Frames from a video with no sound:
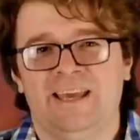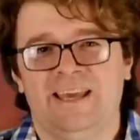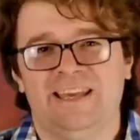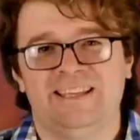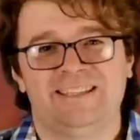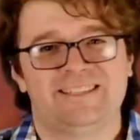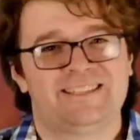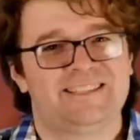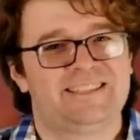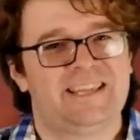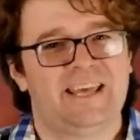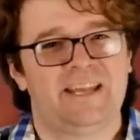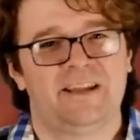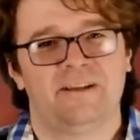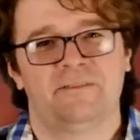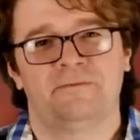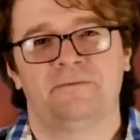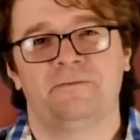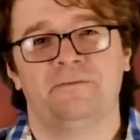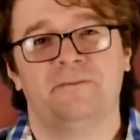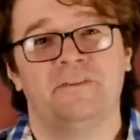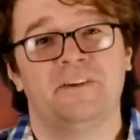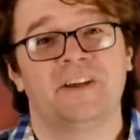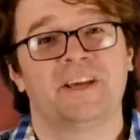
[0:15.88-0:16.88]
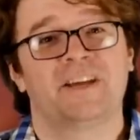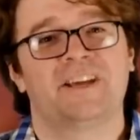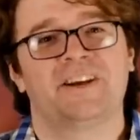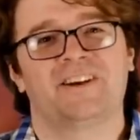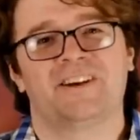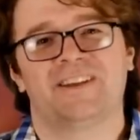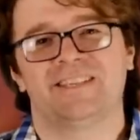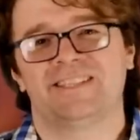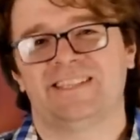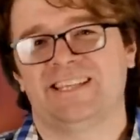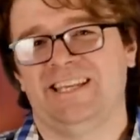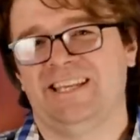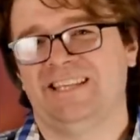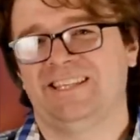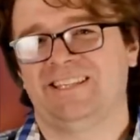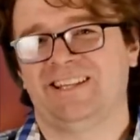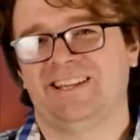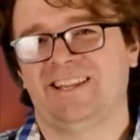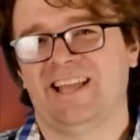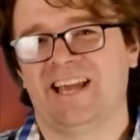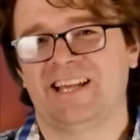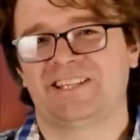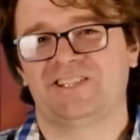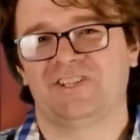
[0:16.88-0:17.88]
Instead of vigorous
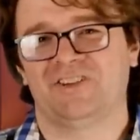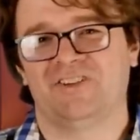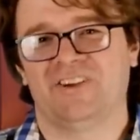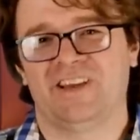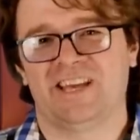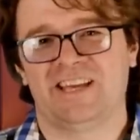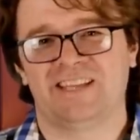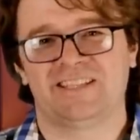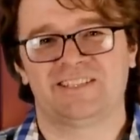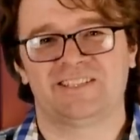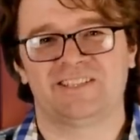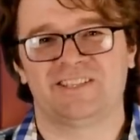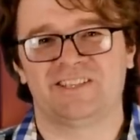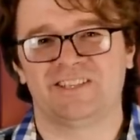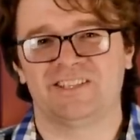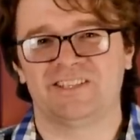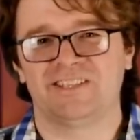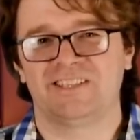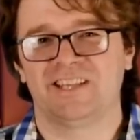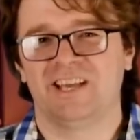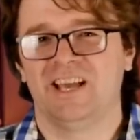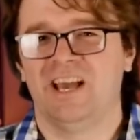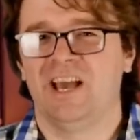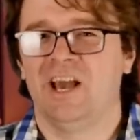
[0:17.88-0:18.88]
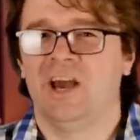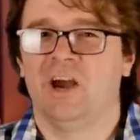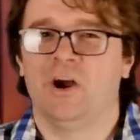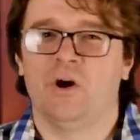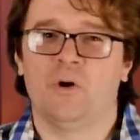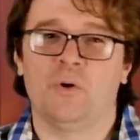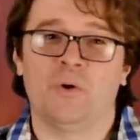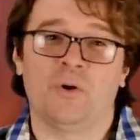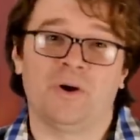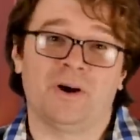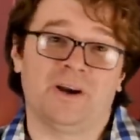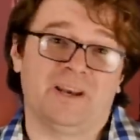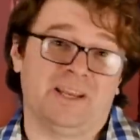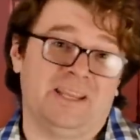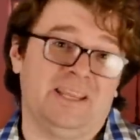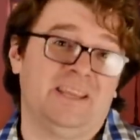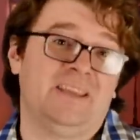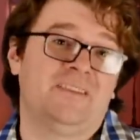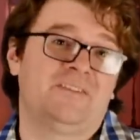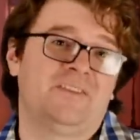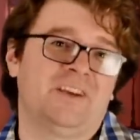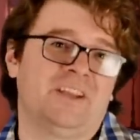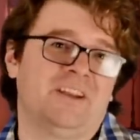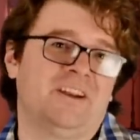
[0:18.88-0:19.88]
intellectual answers or
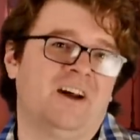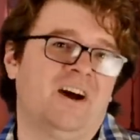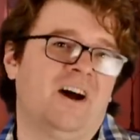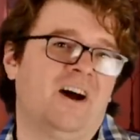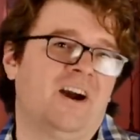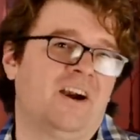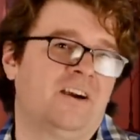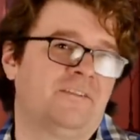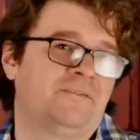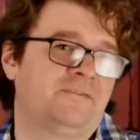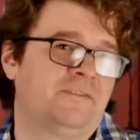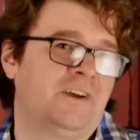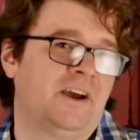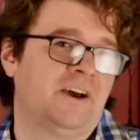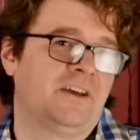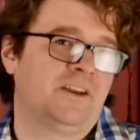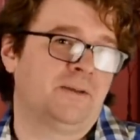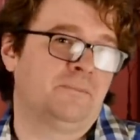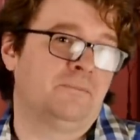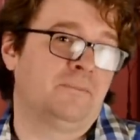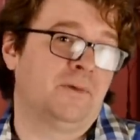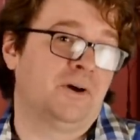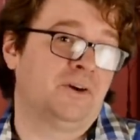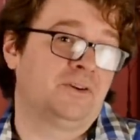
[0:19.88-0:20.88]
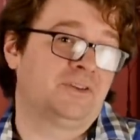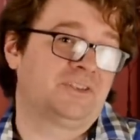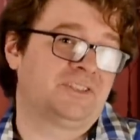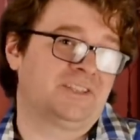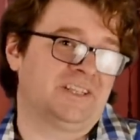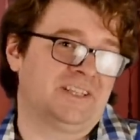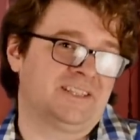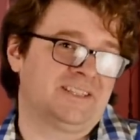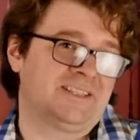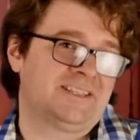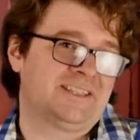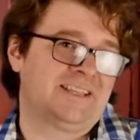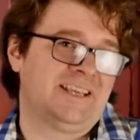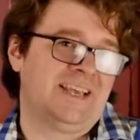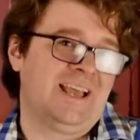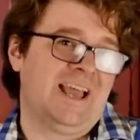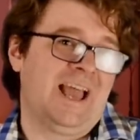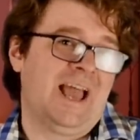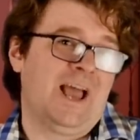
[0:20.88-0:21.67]
even heartfelt emotions,